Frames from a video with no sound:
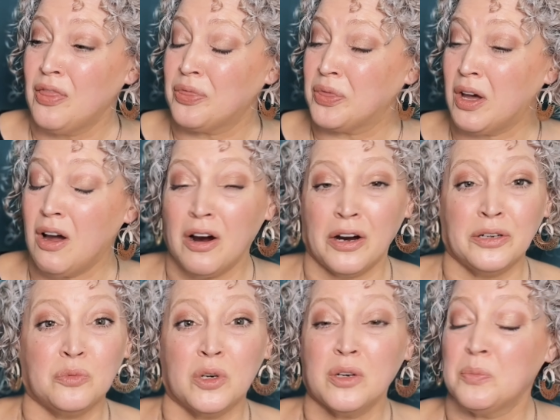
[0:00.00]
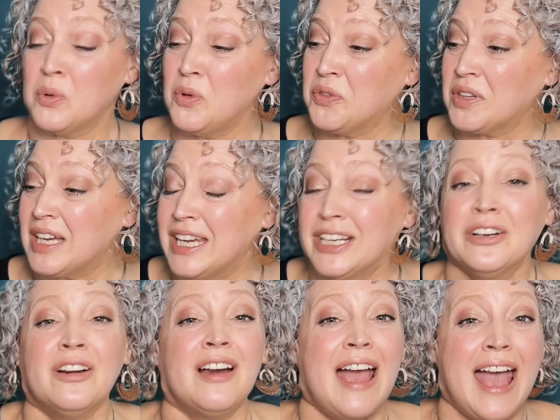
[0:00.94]
the hard work, both
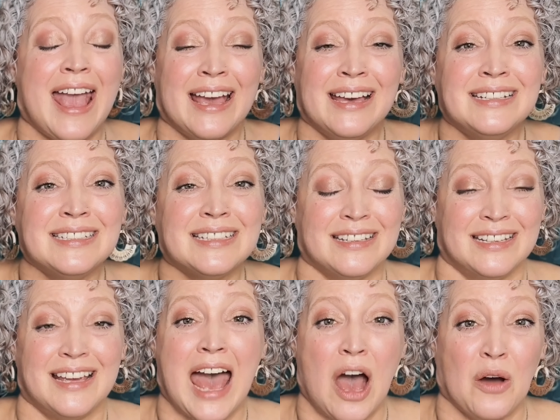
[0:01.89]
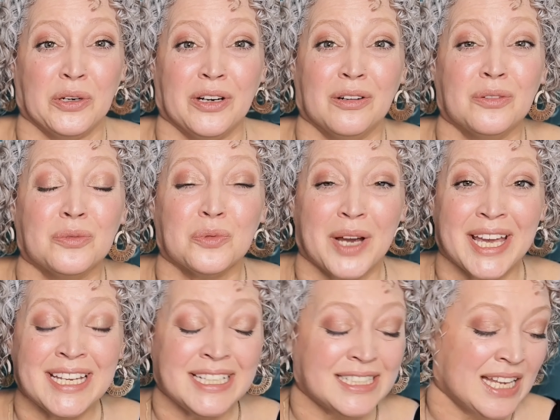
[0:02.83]
inner and outer,
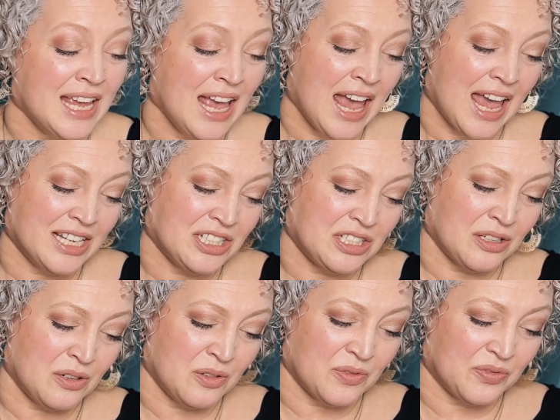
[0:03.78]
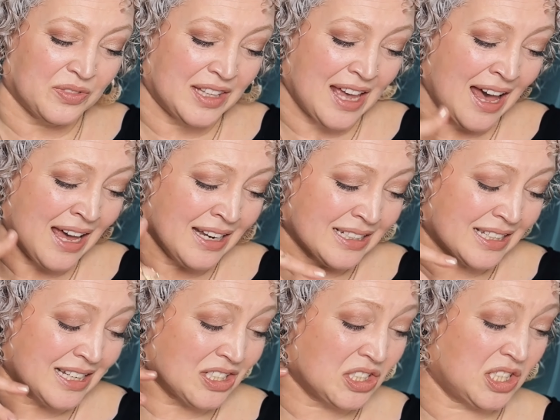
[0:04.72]
right? And so that
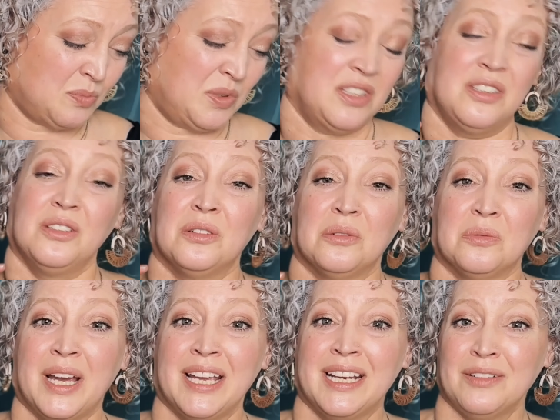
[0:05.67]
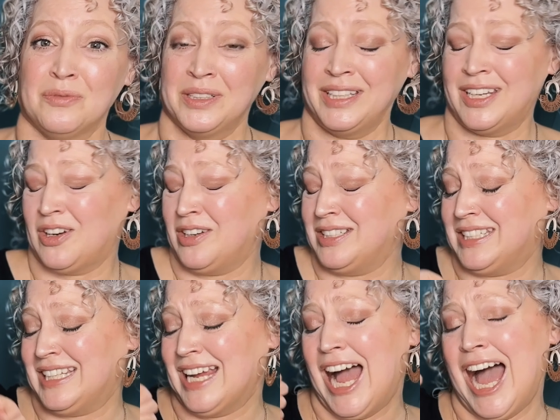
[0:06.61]
gets to be you, right? It really,
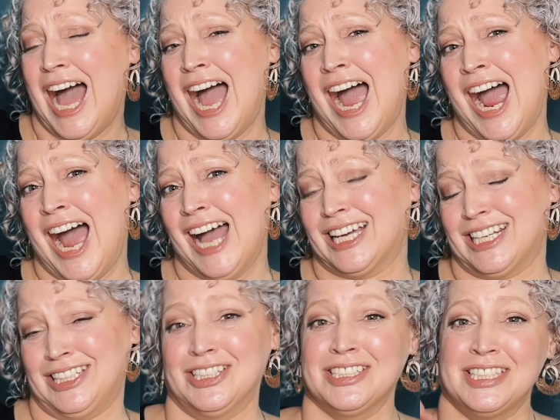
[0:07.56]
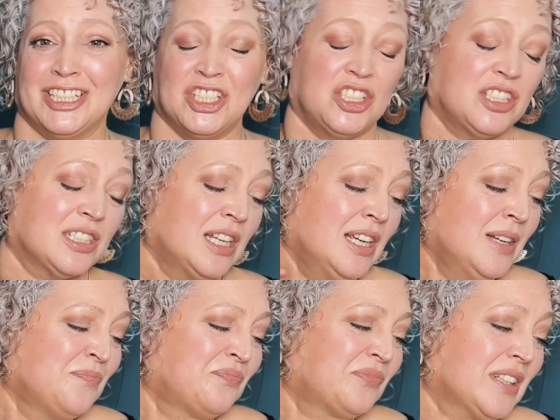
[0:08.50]
honestly, it kind of looks like she's
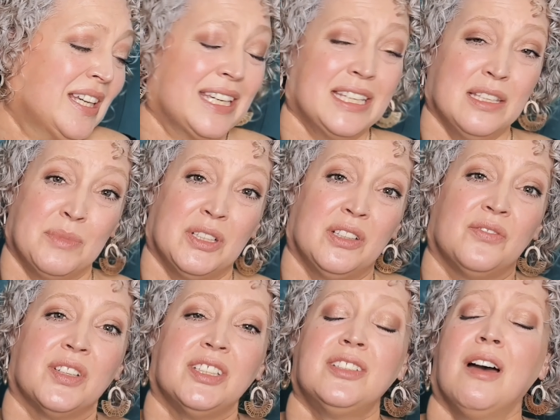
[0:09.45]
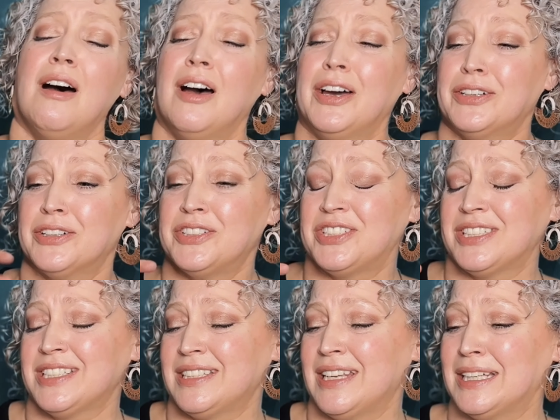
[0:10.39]
like in the middle of a yawn, or
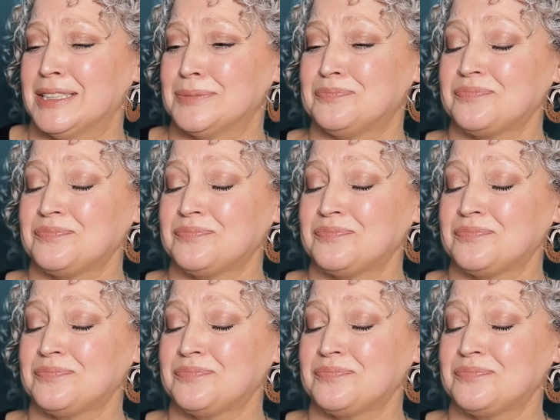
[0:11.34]
just like